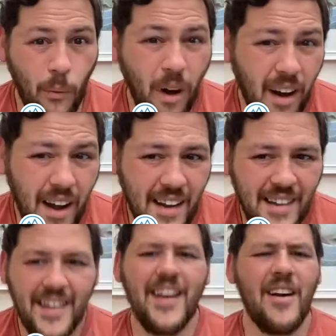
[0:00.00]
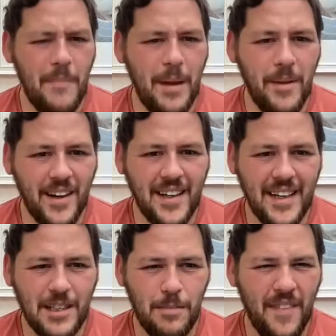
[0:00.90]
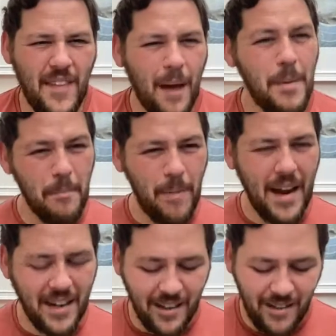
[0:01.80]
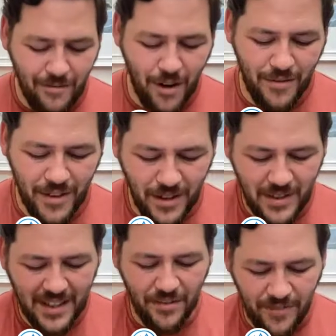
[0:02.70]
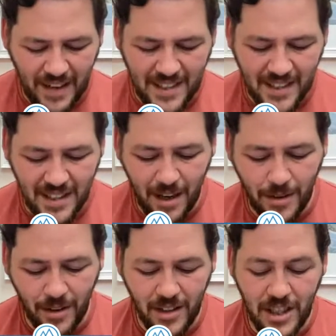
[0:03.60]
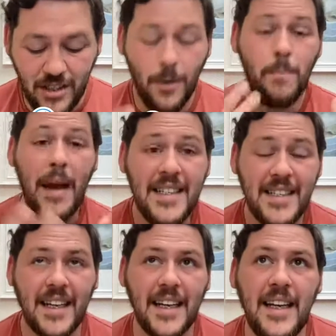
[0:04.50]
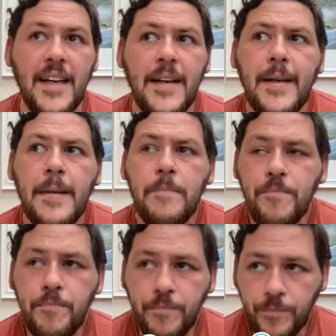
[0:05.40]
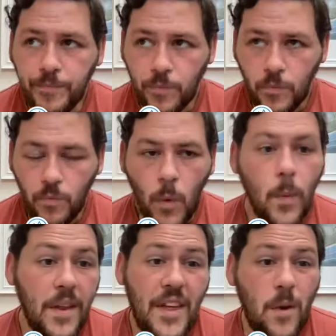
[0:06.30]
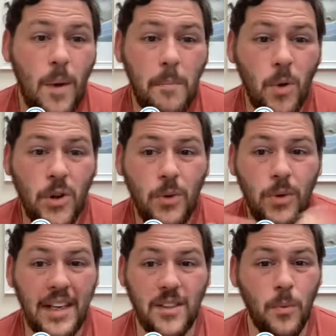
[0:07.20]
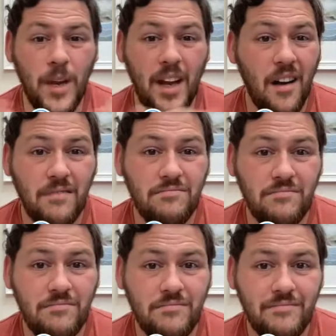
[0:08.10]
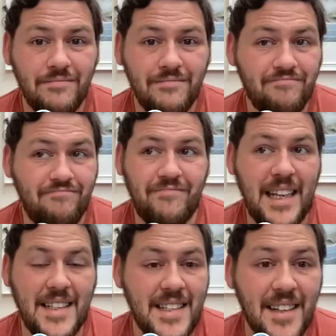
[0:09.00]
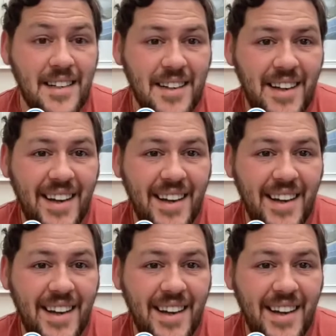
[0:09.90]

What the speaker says: What? Maybe I could explain that a bit better rather than using the fancy terminology. So basically, we think we're more unique than we are. That's it.